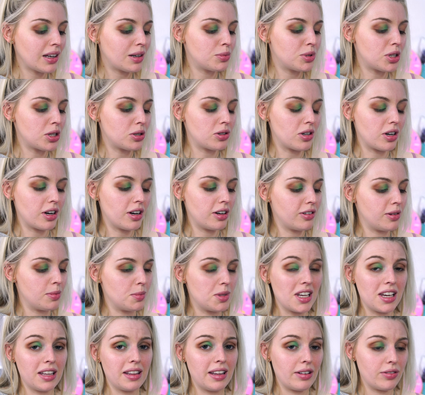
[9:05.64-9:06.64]
I'm so sorry if
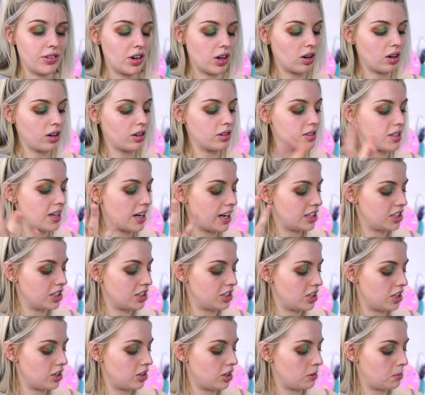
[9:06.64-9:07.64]
I'm saying that wrong because I
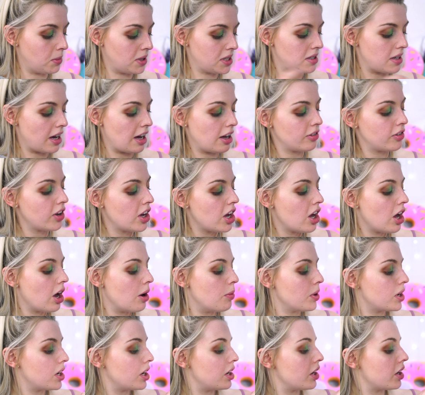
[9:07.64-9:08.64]
actually don't know myself.
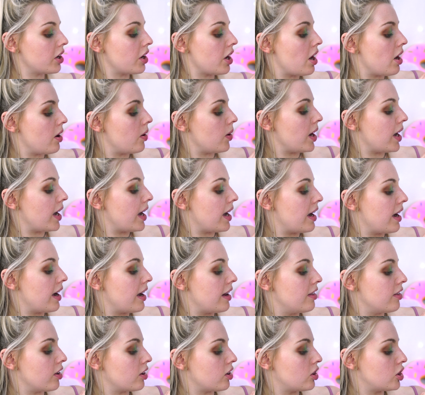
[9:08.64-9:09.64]
And we're gonna go
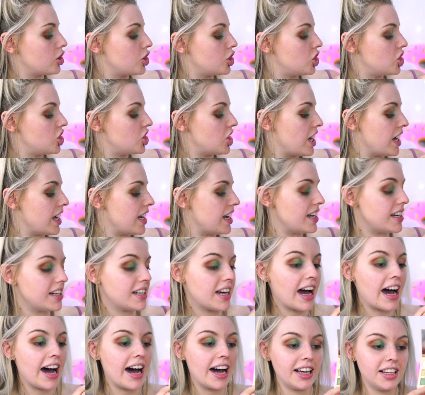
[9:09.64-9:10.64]
in the
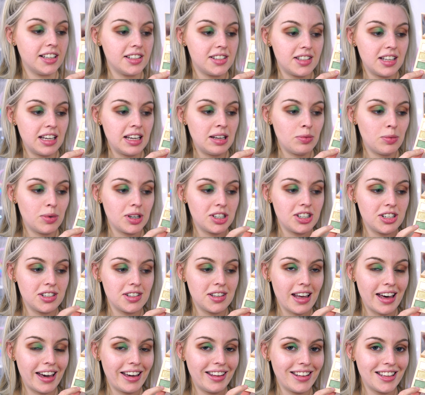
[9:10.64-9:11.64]
shade Icing, which
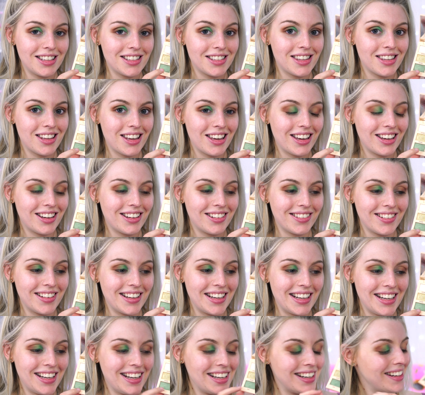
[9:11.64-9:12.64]
is like this
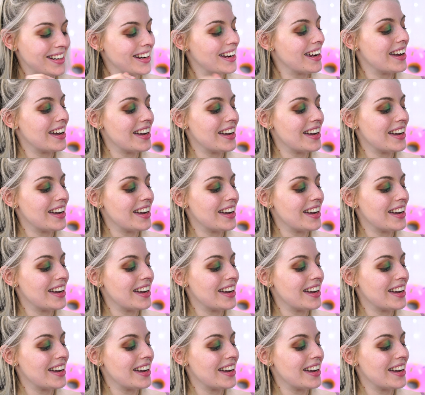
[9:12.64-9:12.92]
green.